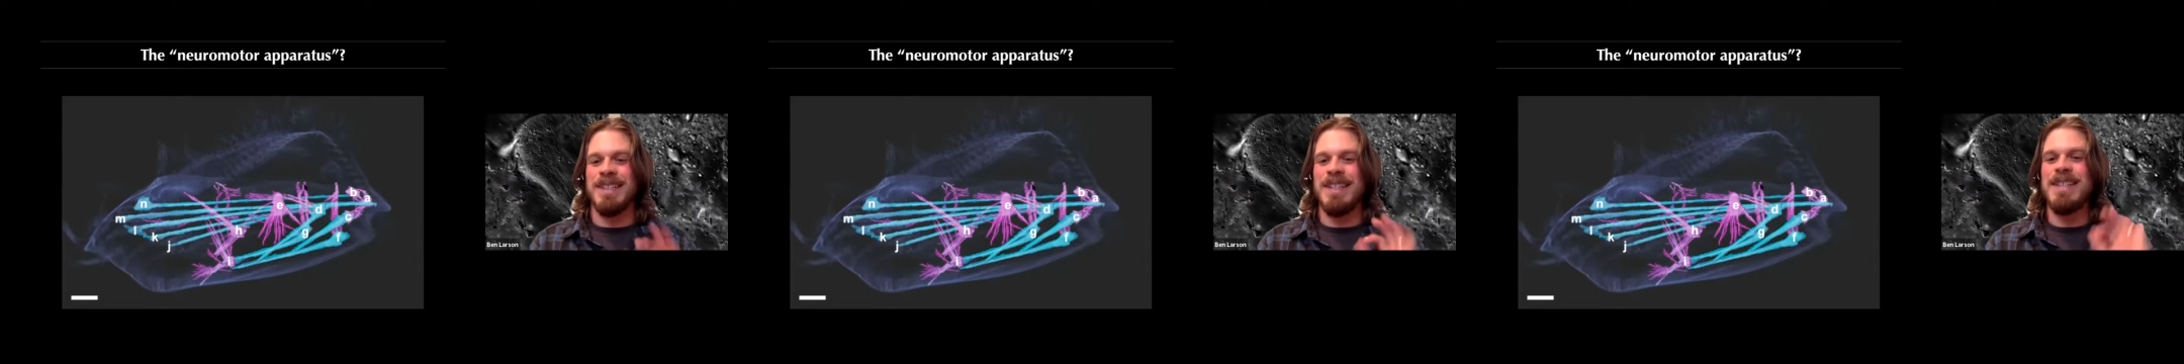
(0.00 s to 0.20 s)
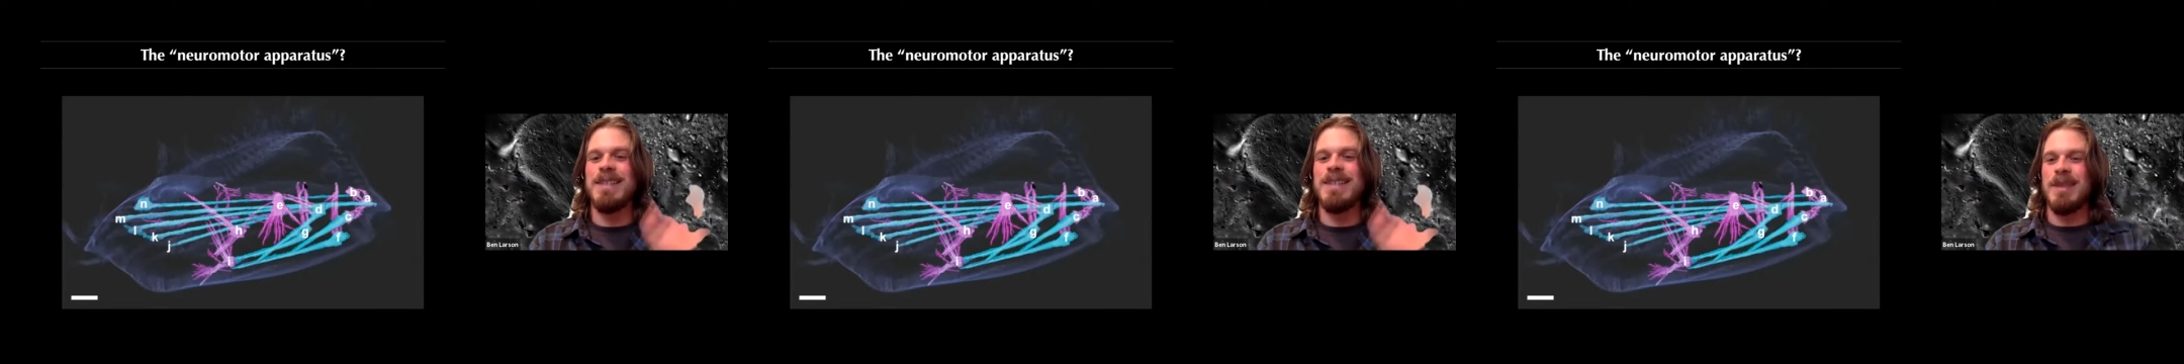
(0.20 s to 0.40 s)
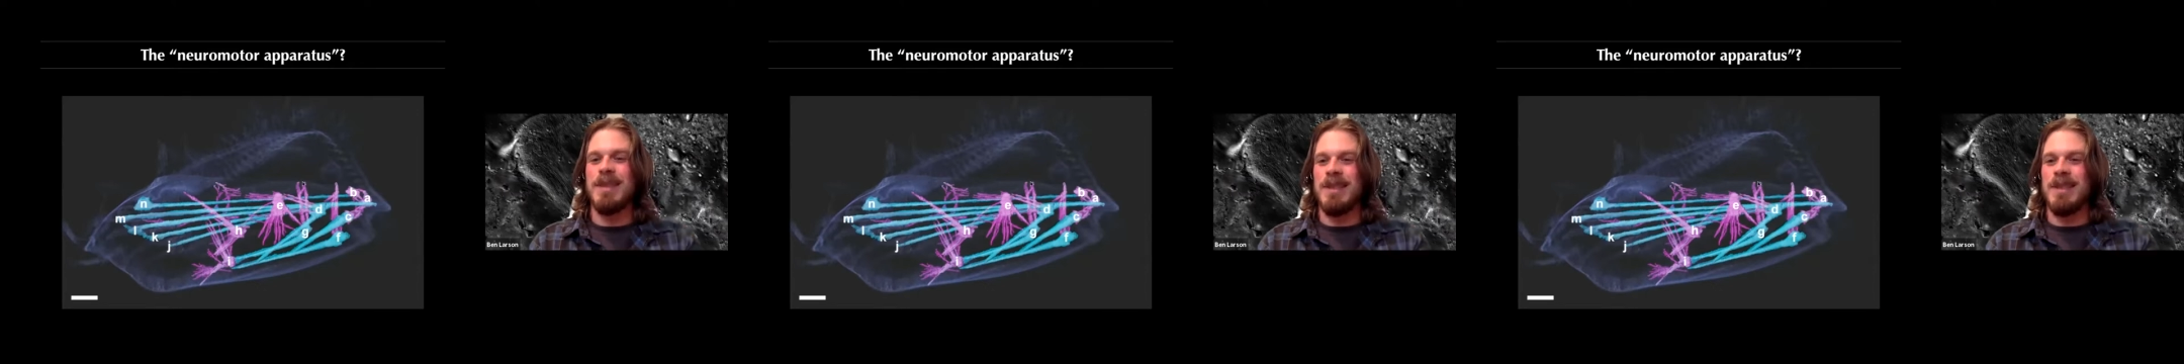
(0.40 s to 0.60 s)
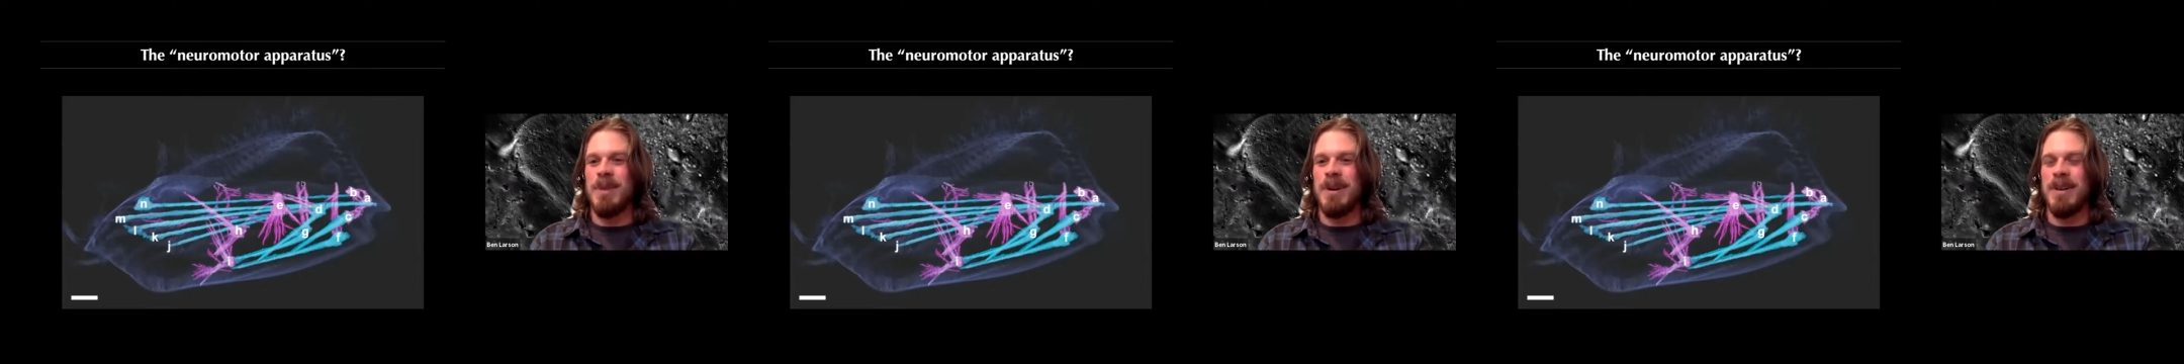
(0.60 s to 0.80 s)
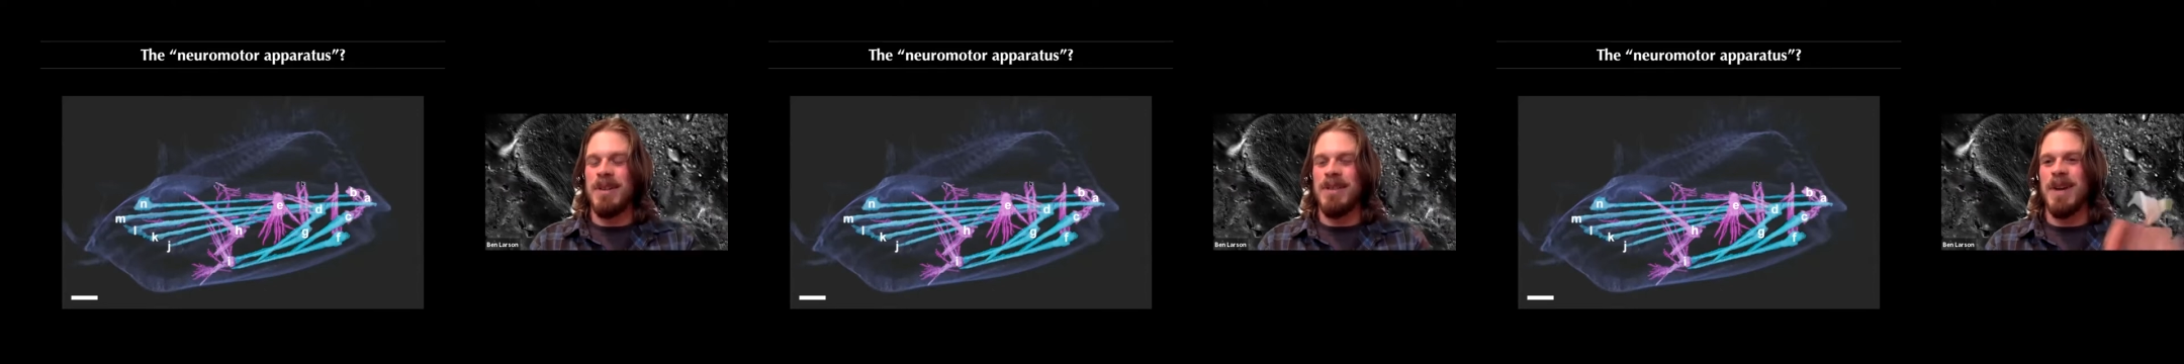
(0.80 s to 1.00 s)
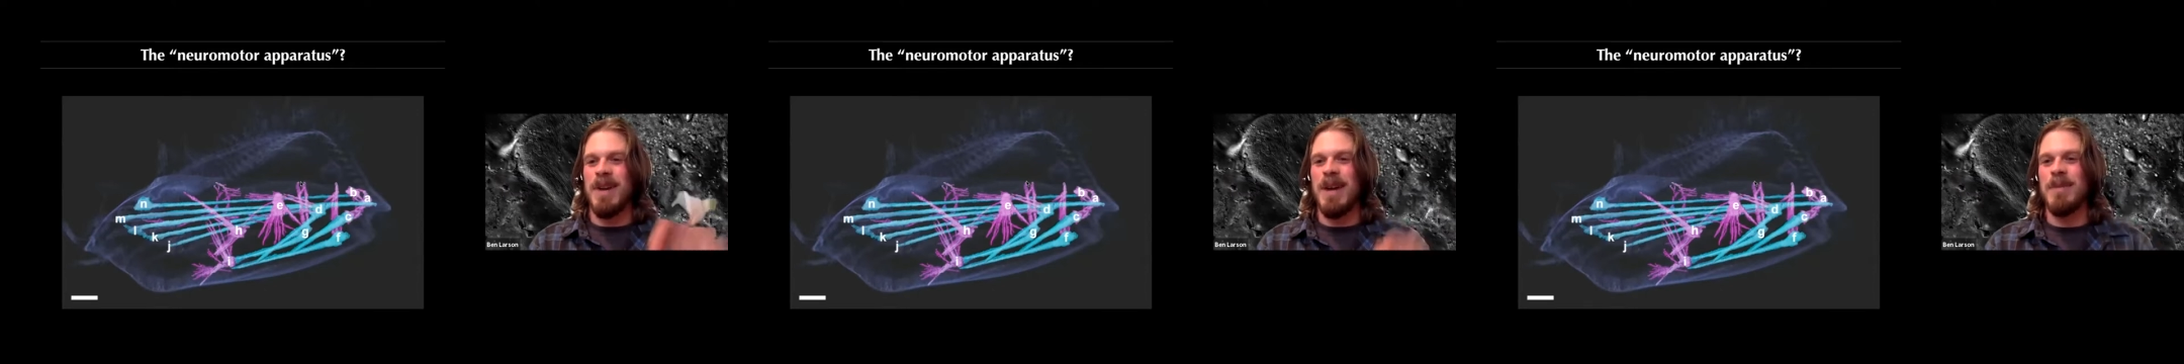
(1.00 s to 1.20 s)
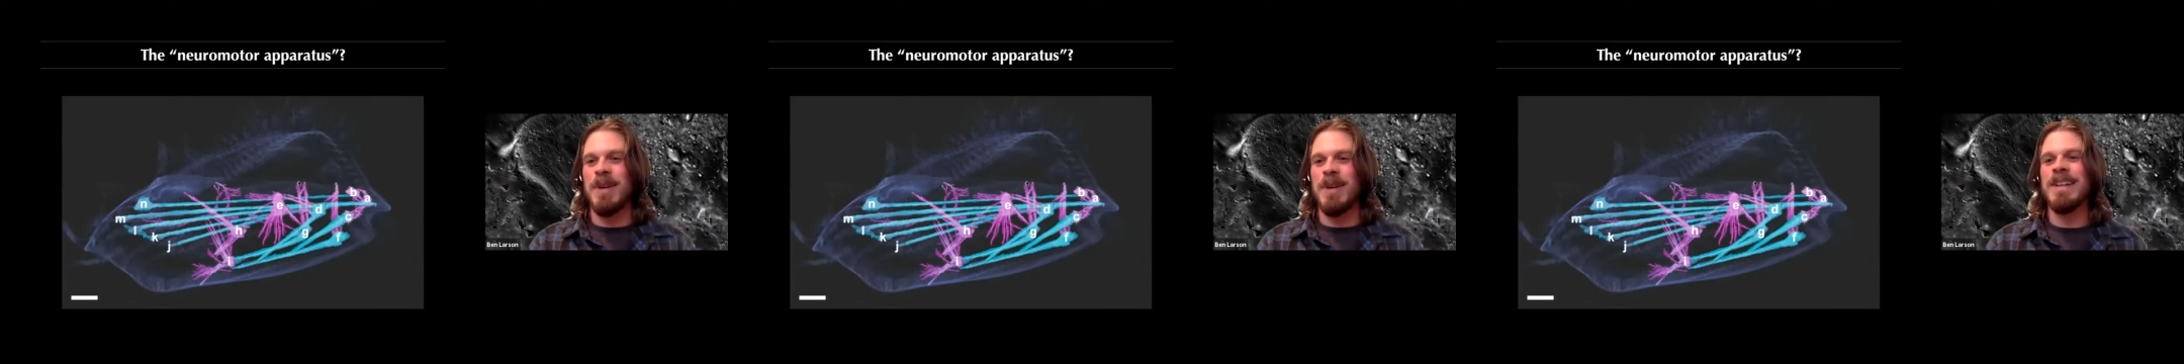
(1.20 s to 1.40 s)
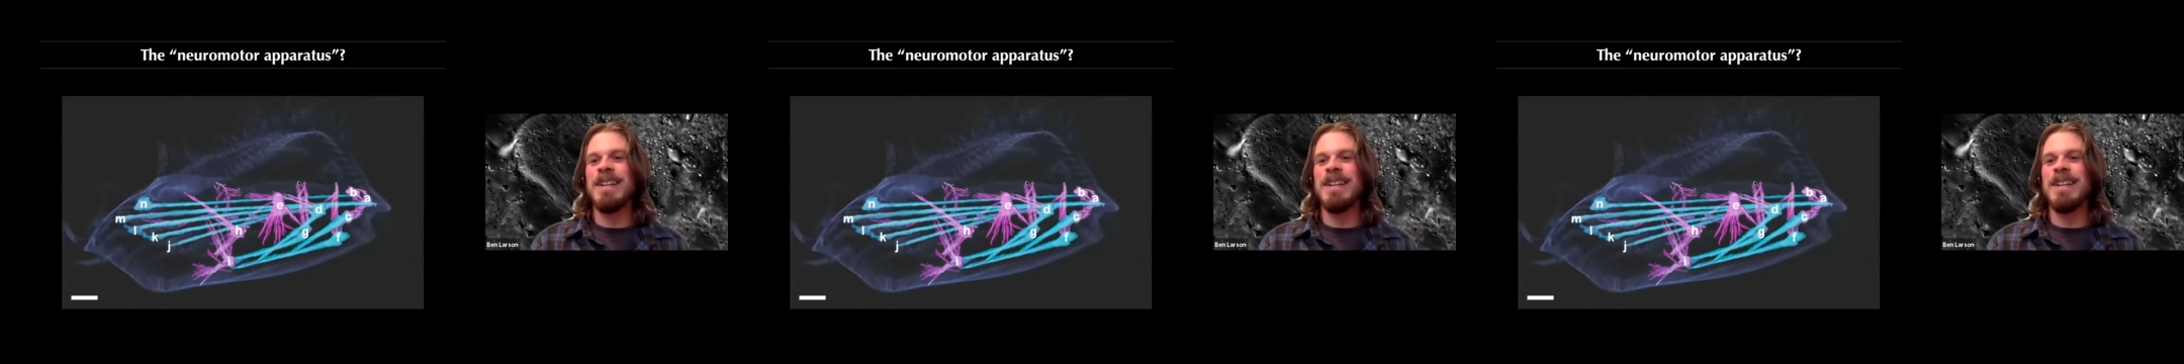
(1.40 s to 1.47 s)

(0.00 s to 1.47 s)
distal part of the fiber